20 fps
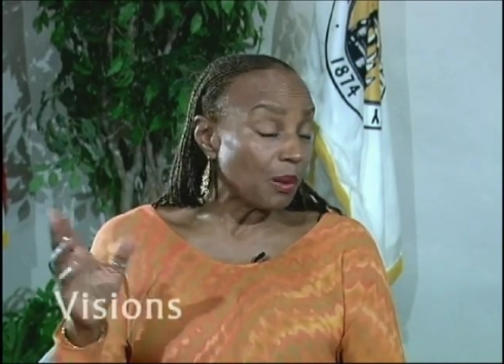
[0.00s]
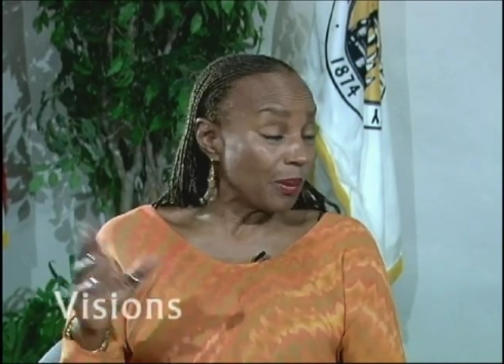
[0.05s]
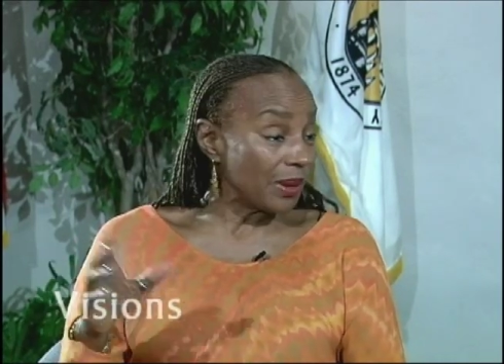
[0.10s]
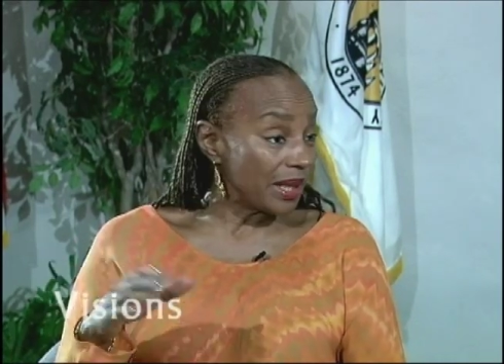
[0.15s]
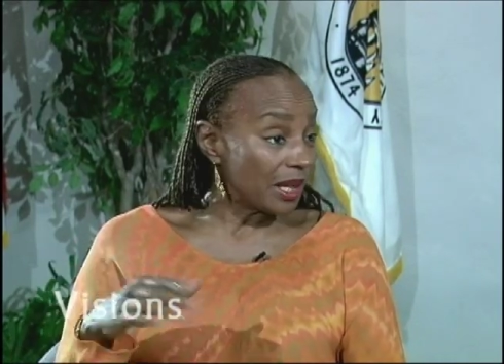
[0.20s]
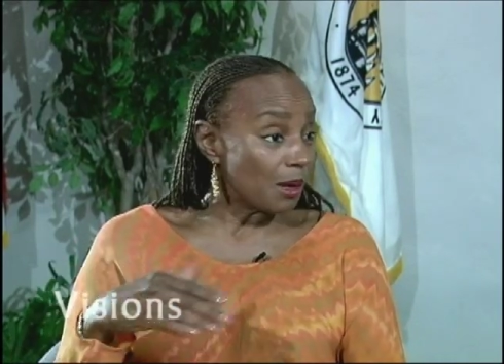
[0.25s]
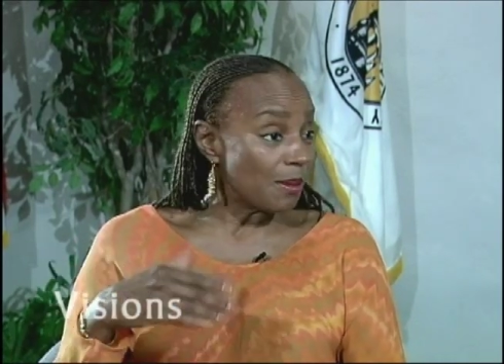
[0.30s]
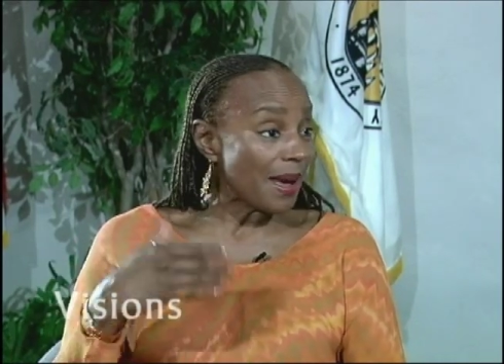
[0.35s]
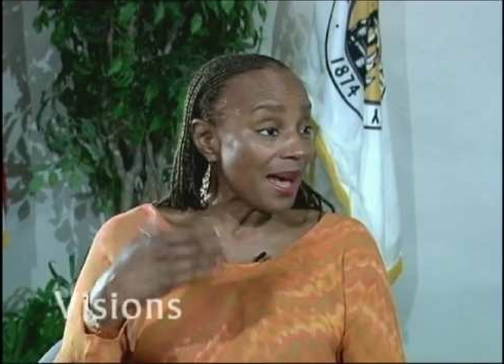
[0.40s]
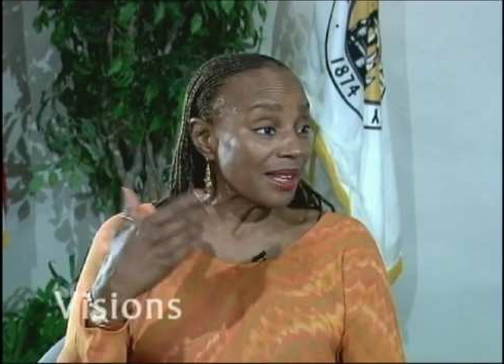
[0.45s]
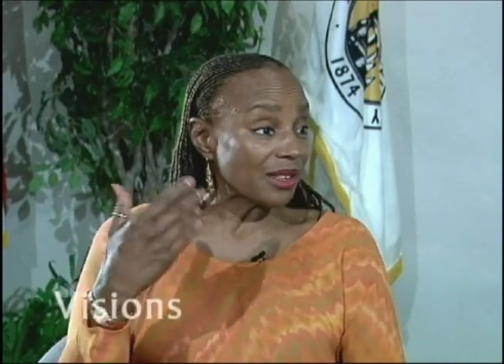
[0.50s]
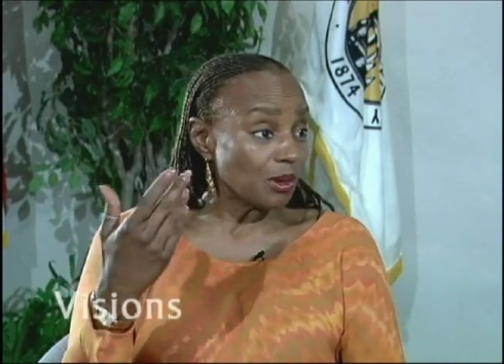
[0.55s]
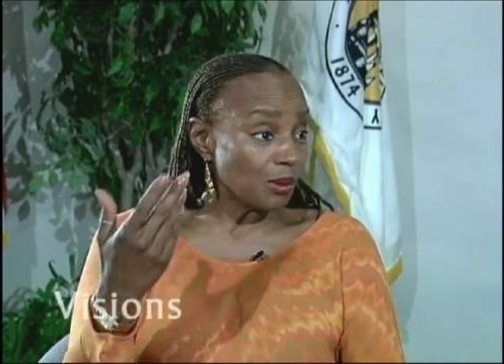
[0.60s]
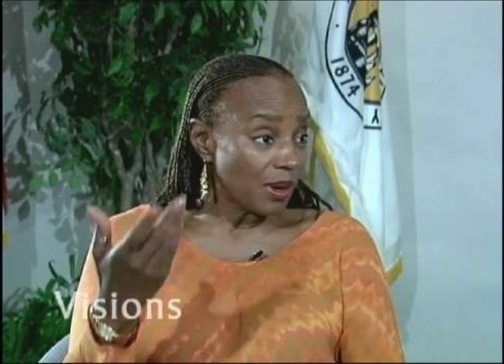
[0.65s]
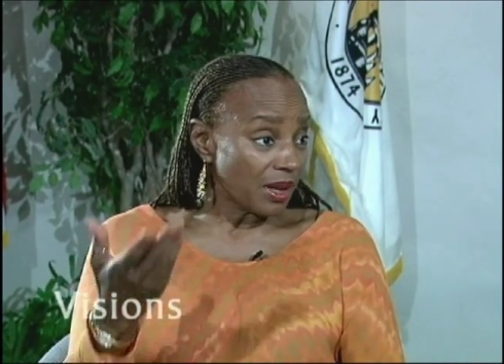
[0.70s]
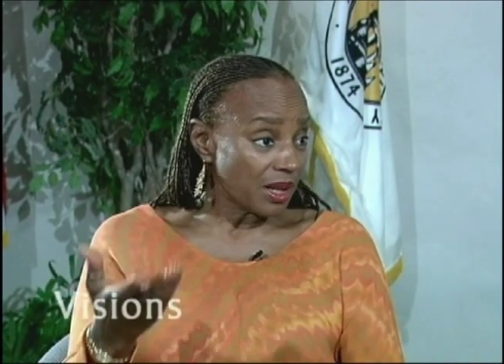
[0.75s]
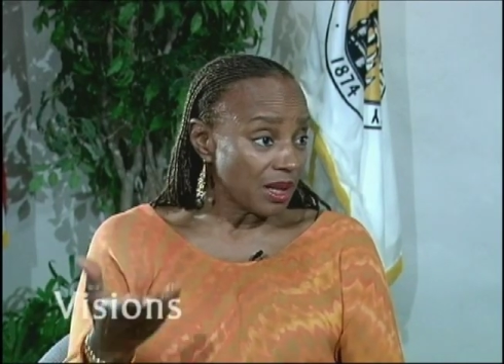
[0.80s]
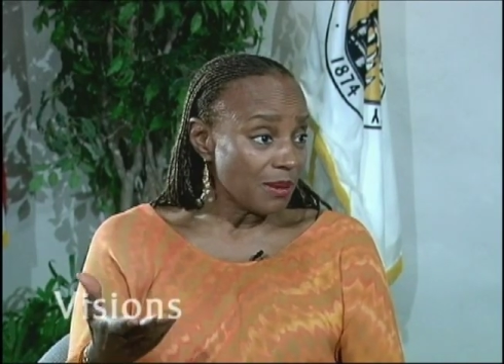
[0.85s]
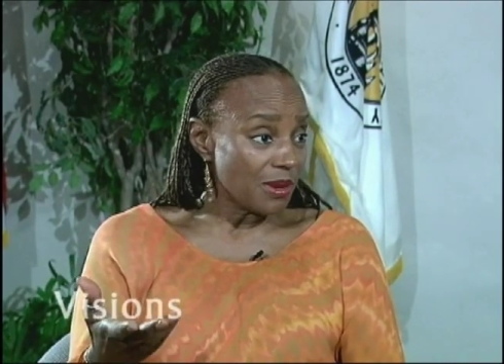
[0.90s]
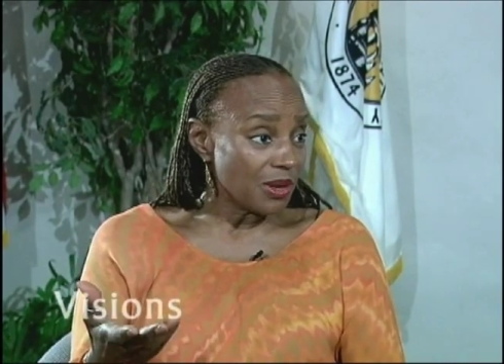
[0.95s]
but we'd go back
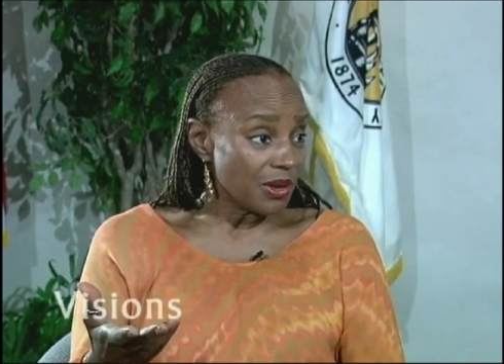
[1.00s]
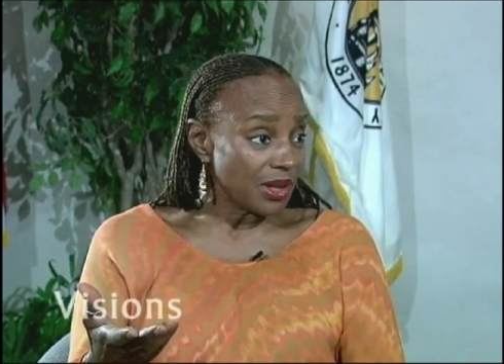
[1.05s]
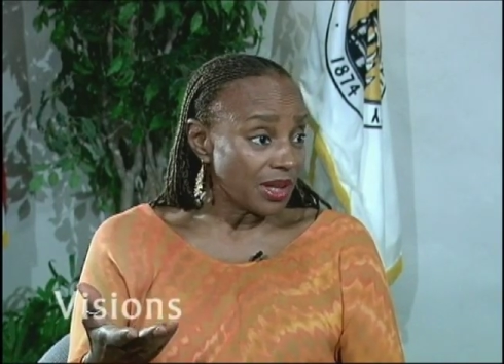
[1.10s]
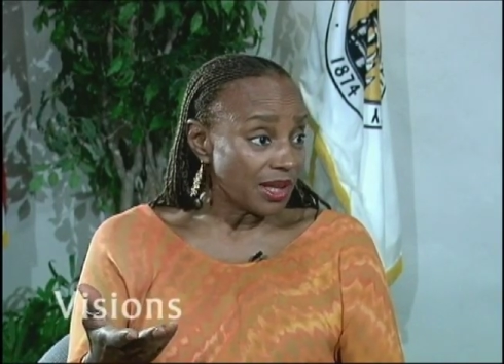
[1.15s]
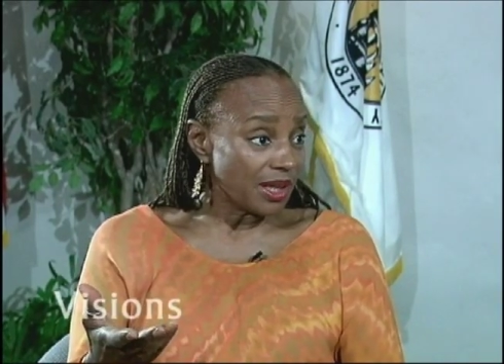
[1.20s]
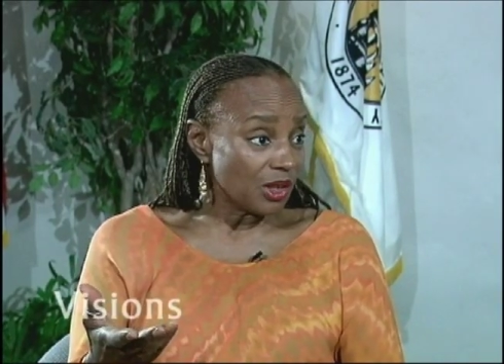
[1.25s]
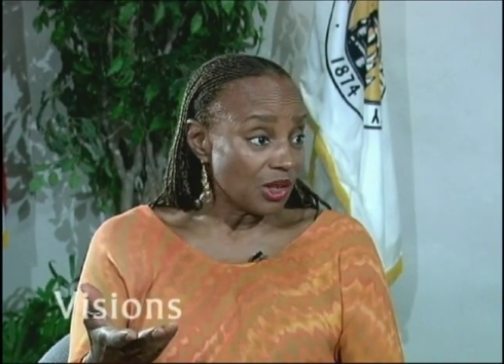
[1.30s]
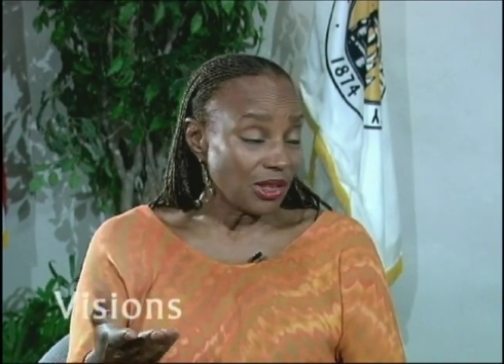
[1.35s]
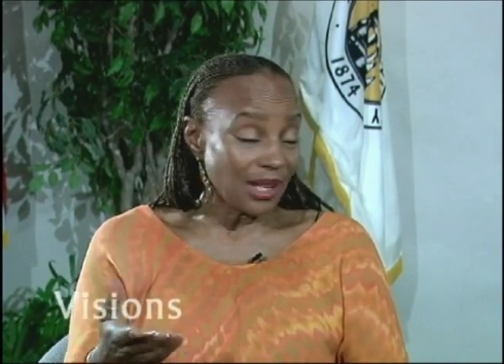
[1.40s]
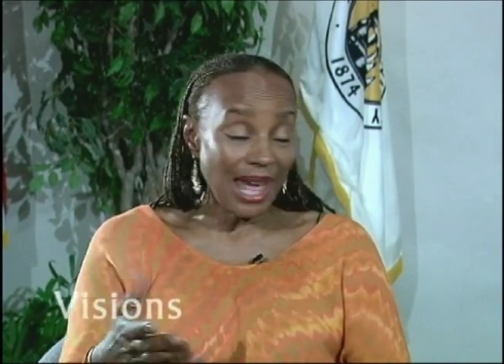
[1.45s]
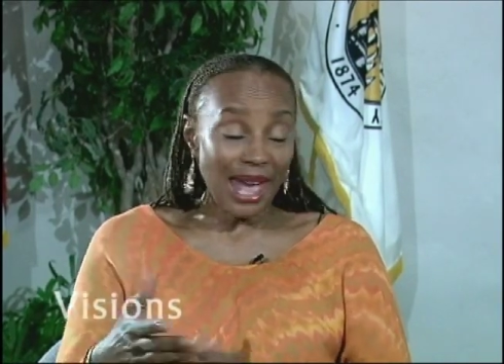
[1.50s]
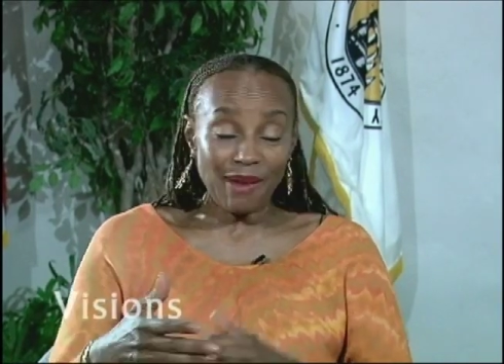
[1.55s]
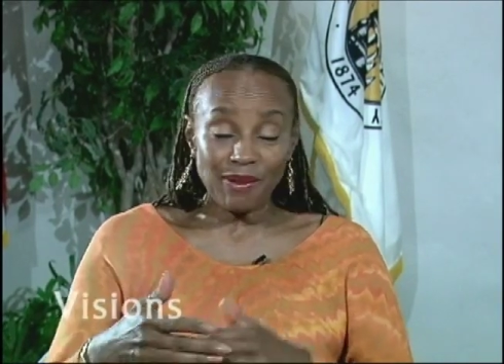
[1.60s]
to our communities,